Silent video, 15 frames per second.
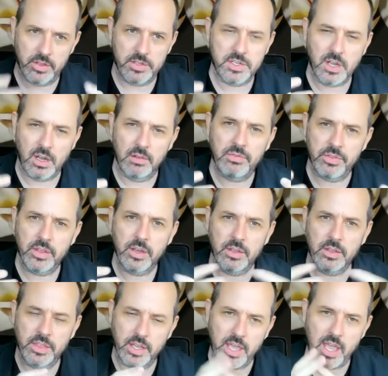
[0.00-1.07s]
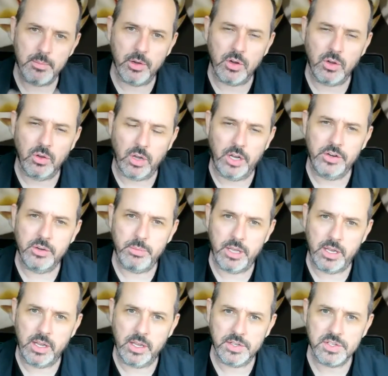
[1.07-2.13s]
of this, of the chemical
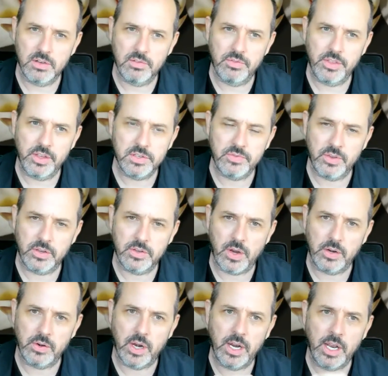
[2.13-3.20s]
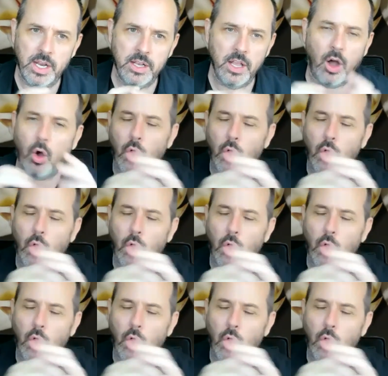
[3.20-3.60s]
underpinnings of this fiction, right?